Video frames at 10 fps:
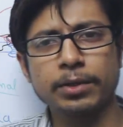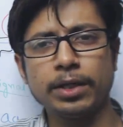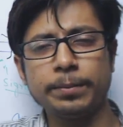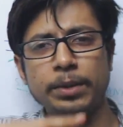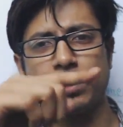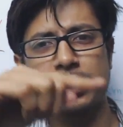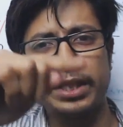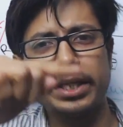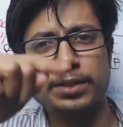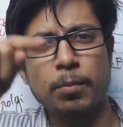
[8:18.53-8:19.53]
reticulum, you will
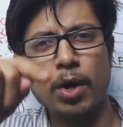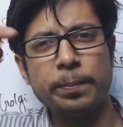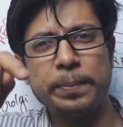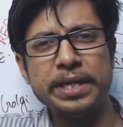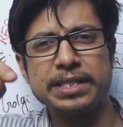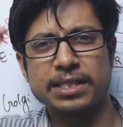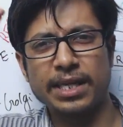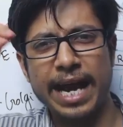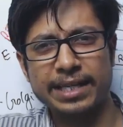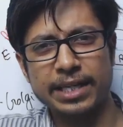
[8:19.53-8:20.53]
see small
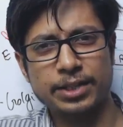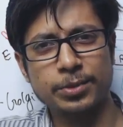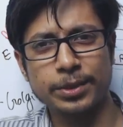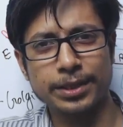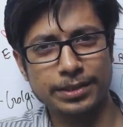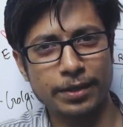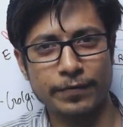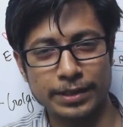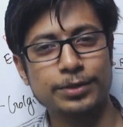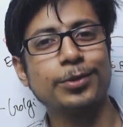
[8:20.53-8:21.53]
beads attached to the
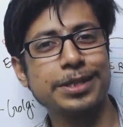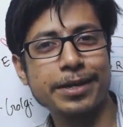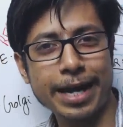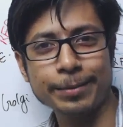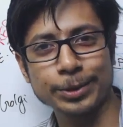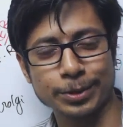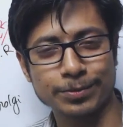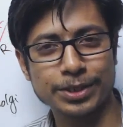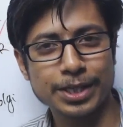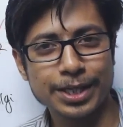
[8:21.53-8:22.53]
surface. Those are
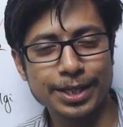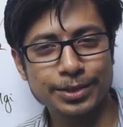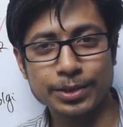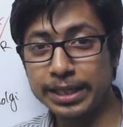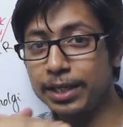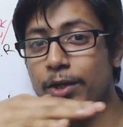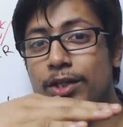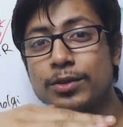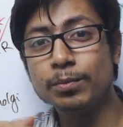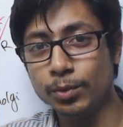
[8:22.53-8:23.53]
ribosomes. So they are
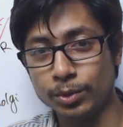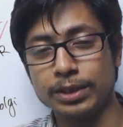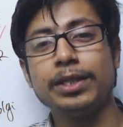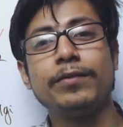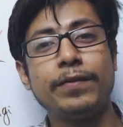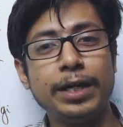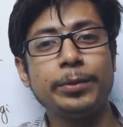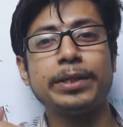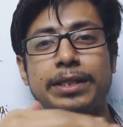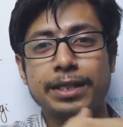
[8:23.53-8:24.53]
not smooth,
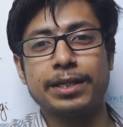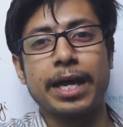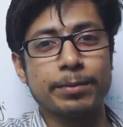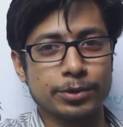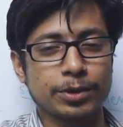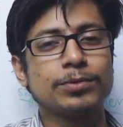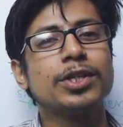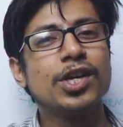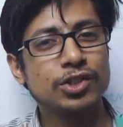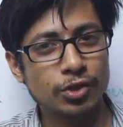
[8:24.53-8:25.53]
filled with
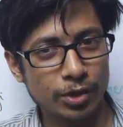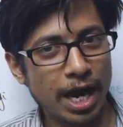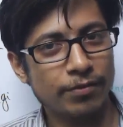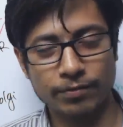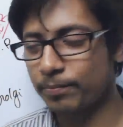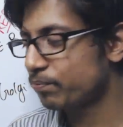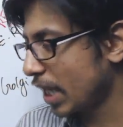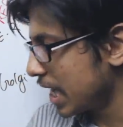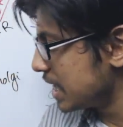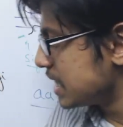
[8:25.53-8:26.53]
ribosomes, so rough.
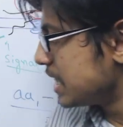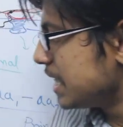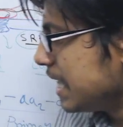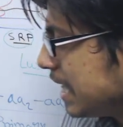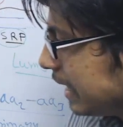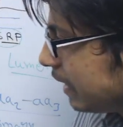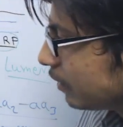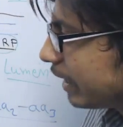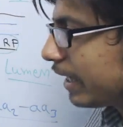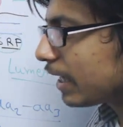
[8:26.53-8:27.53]

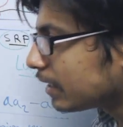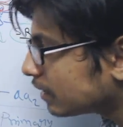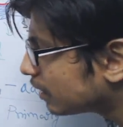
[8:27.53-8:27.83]
Now there are